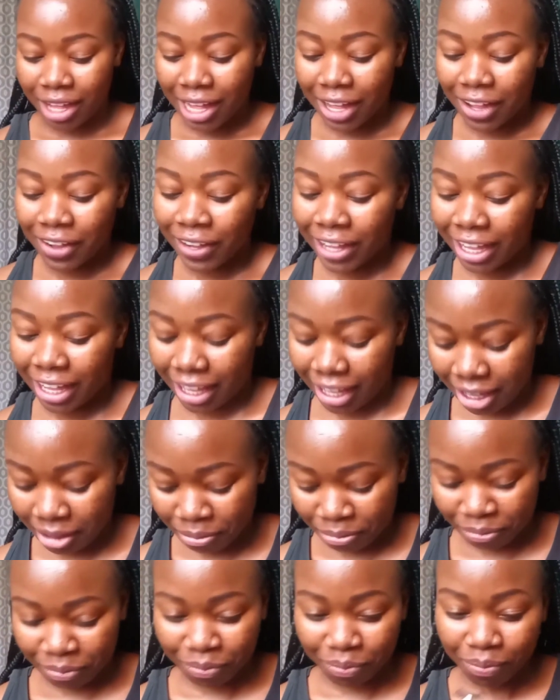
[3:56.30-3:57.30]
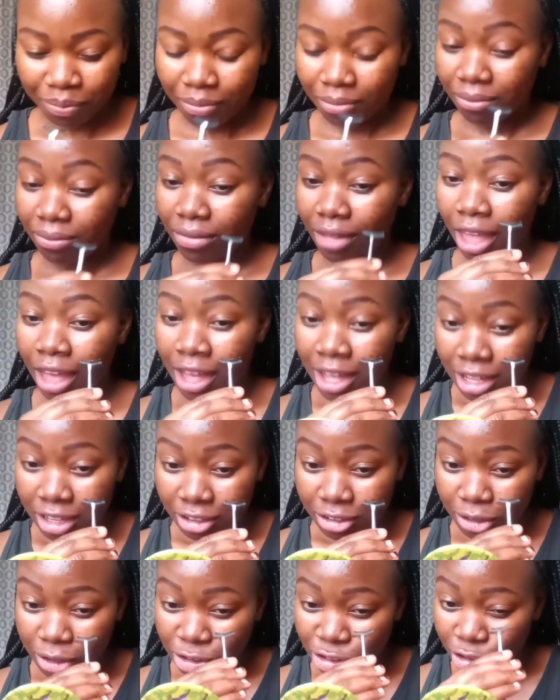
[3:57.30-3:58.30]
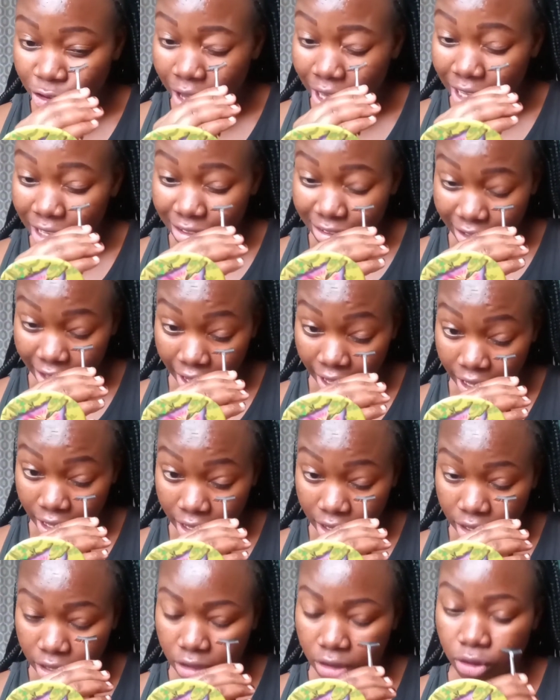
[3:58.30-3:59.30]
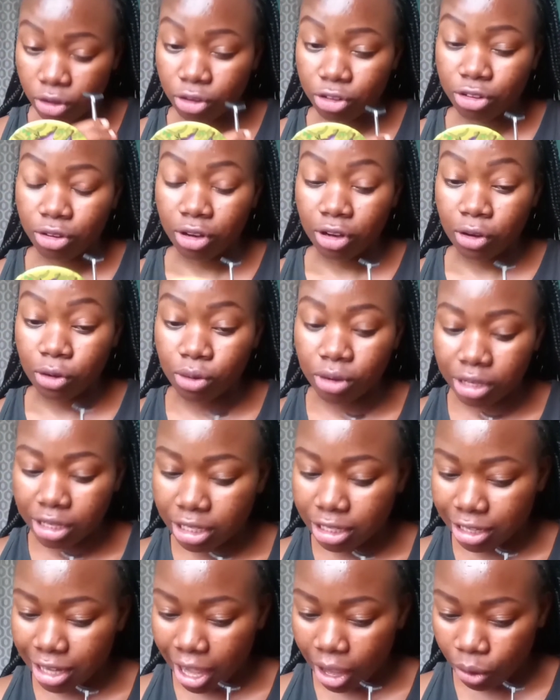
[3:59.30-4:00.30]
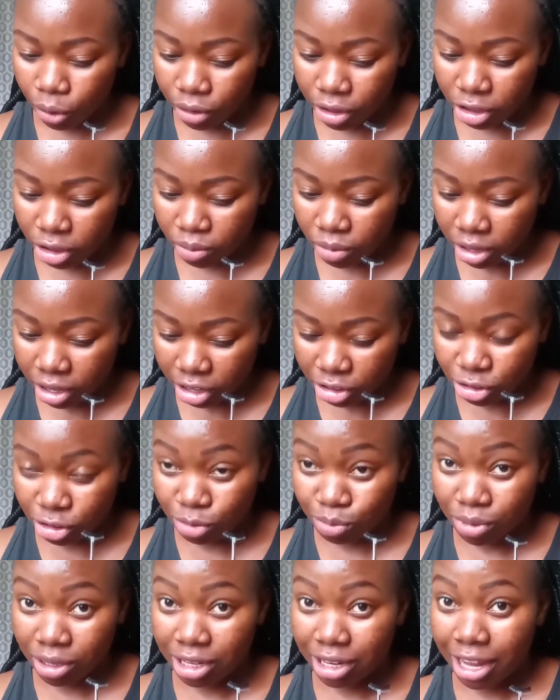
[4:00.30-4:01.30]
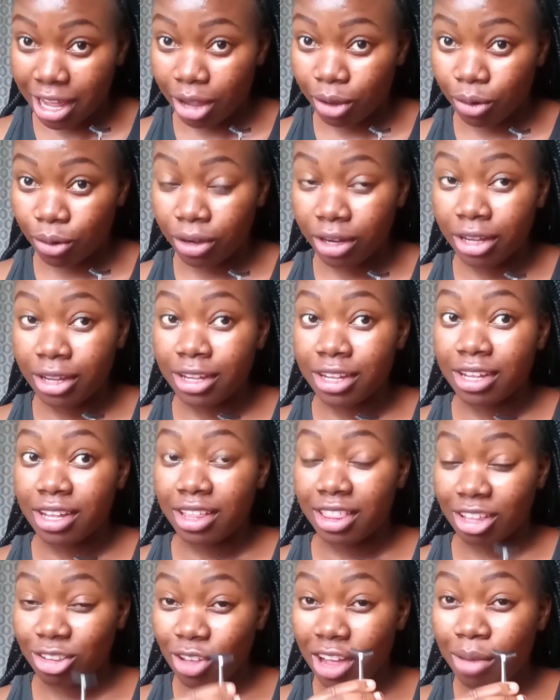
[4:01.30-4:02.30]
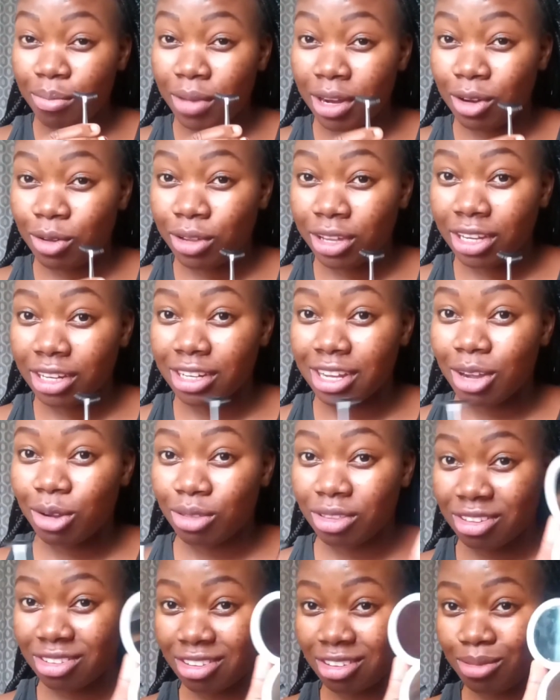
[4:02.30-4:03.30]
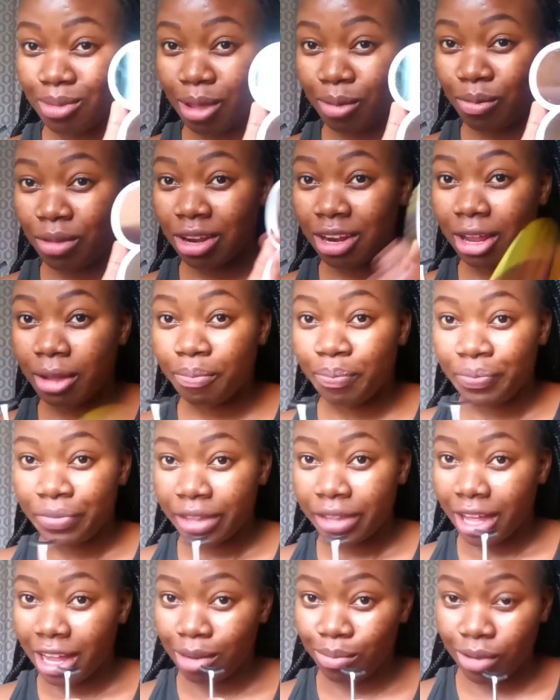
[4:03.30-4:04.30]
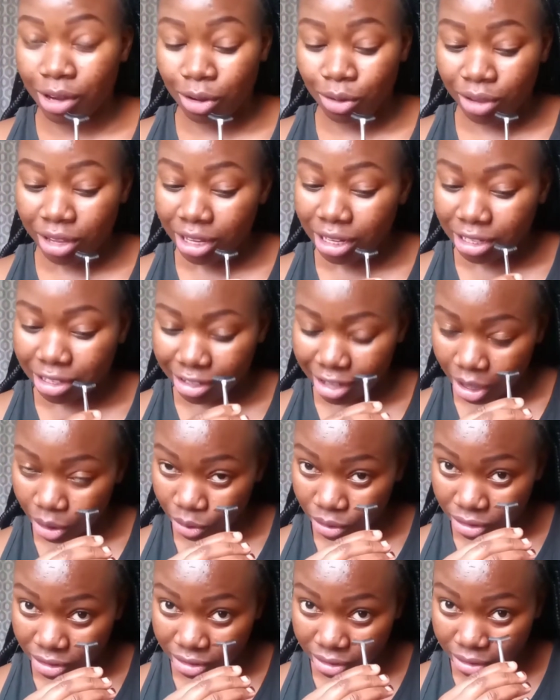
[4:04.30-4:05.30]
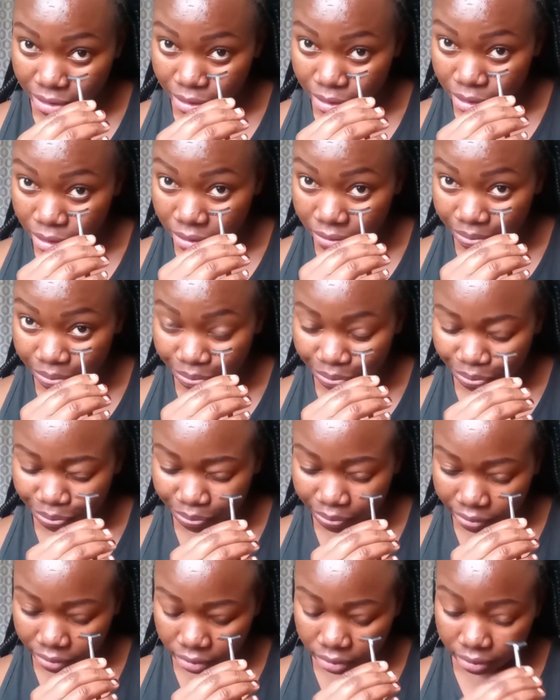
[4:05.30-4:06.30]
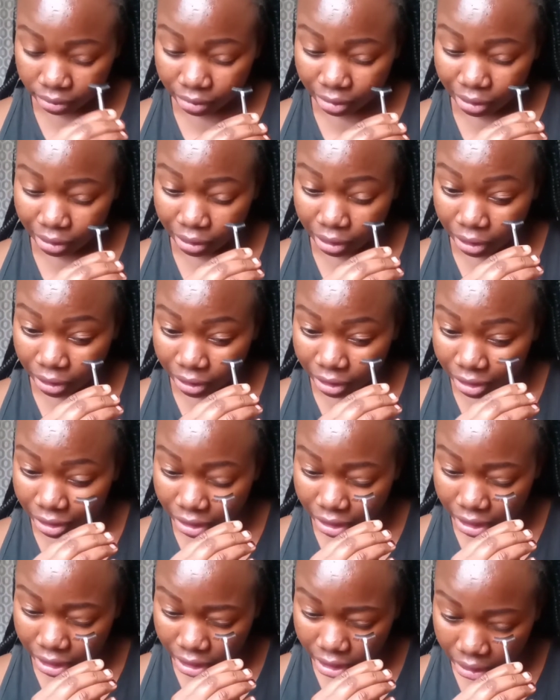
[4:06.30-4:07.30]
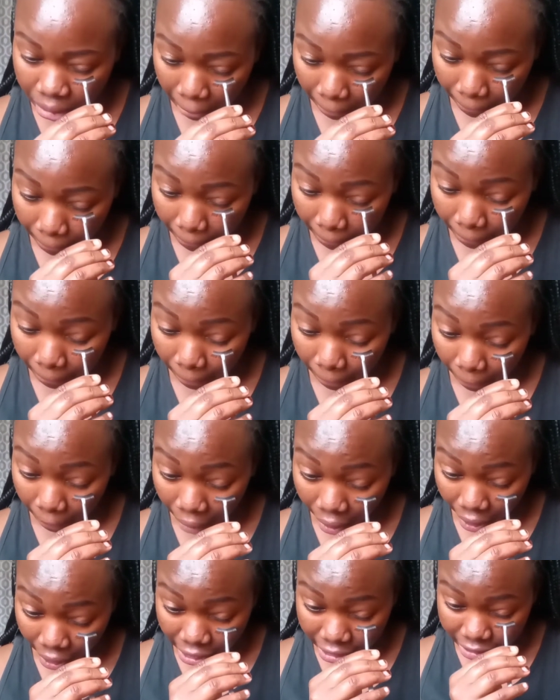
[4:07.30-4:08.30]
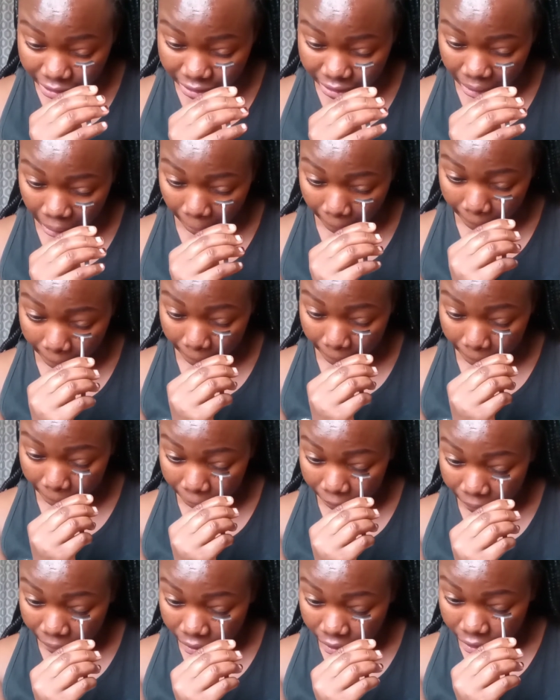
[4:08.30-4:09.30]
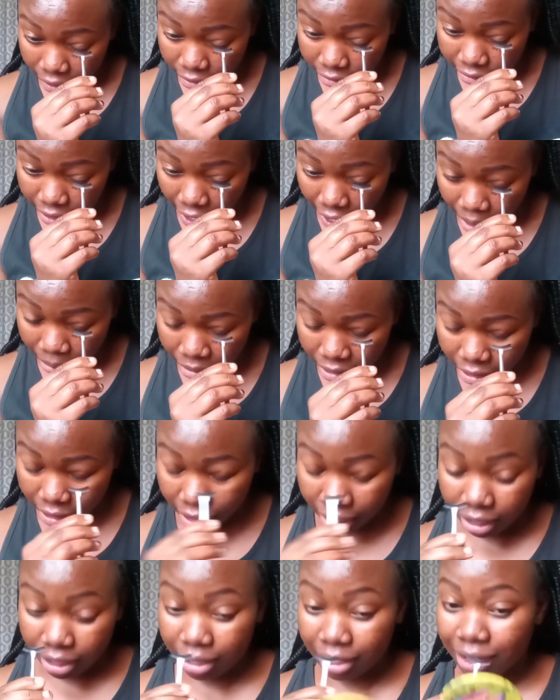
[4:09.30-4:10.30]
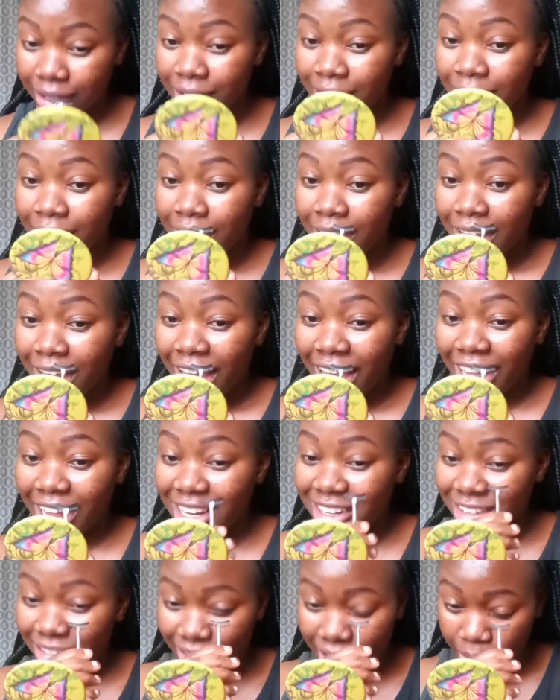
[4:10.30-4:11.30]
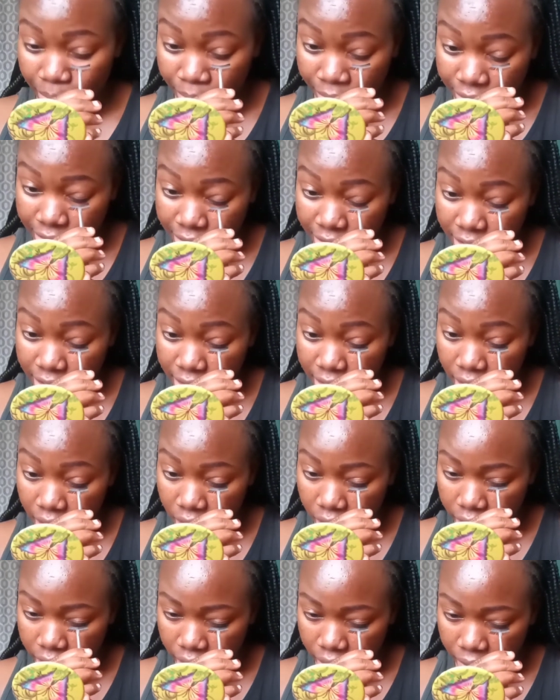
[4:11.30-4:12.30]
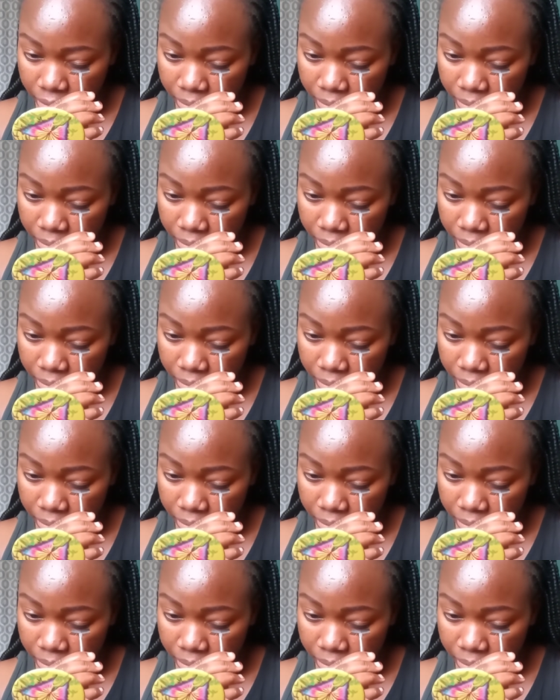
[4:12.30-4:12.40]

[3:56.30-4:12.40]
Okay. So Joanna said you should look down. Your mirror should be down. That's why I'll be looking down. This is my mirror. I'll be looking down. So, oh God, what is happening? I can't even put it. Okay.